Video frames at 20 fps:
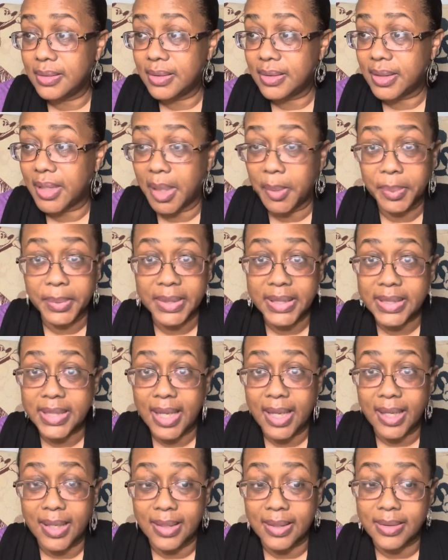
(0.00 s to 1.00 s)
couple of
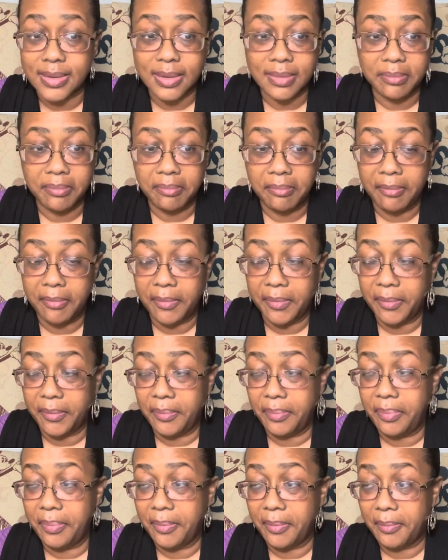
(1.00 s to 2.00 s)
days
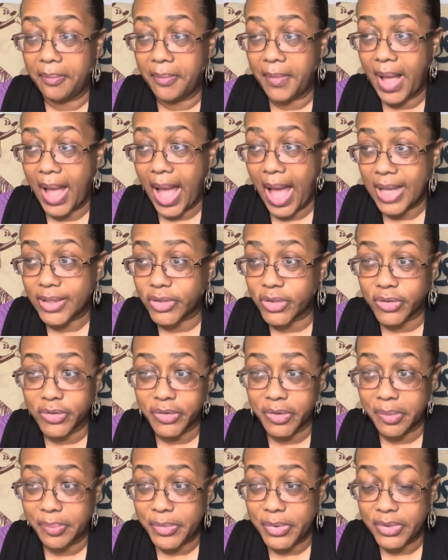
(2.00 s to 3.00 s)
I turn
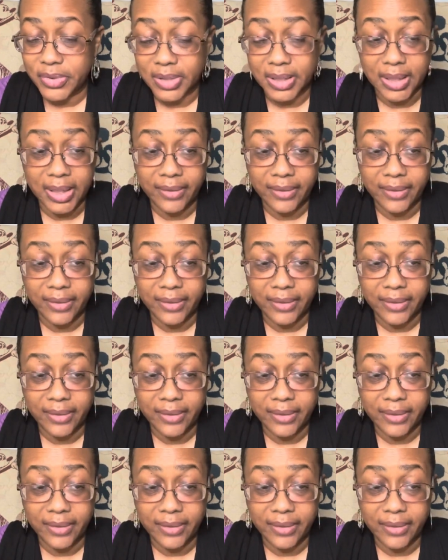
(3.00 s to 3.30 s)
on music.